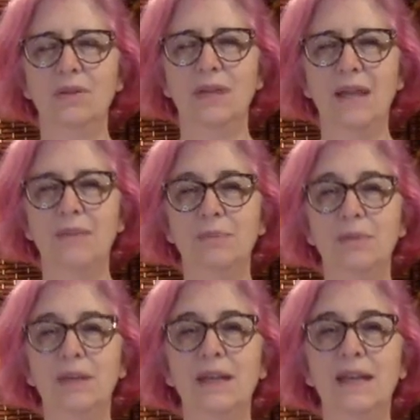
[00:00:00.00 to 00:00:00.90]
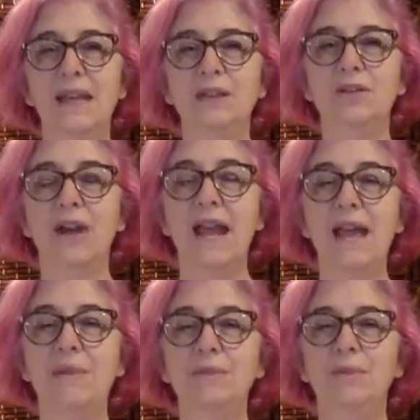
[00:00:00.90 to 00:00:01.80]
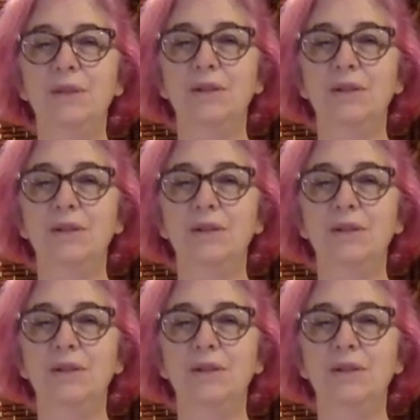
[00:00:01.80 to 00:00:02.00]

and bringing in your abdomen,